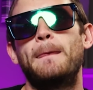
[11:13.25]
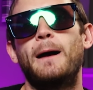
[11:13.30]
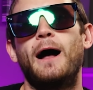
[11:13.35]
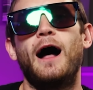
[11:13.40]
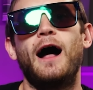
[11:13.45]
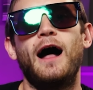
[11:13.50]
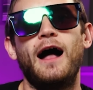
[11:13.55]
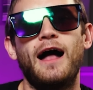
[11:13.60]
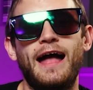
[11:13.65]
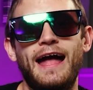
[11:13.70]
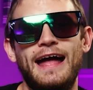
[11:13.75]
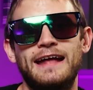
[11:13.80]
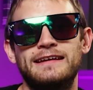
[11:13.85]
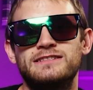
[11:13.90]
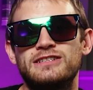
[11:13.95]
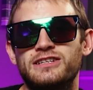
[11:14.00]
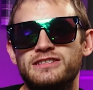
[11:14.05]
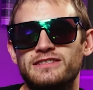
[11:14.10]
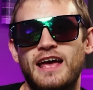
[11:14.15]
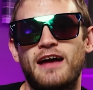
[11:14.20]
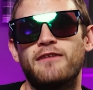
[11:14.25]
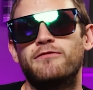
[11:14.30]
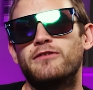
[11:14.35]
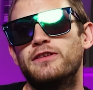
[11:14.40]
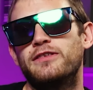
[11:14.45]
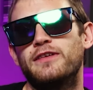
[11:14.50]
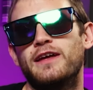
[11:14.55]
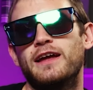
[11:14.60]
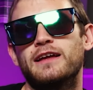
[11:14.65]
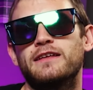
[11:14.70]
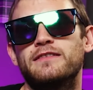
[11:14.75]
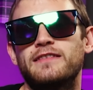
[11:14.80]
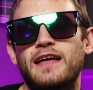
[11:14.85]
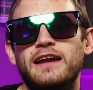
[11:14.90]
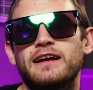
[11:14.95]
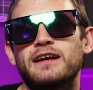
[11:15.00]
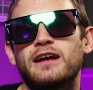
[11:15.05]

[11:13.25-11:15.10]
Uh, and just everything that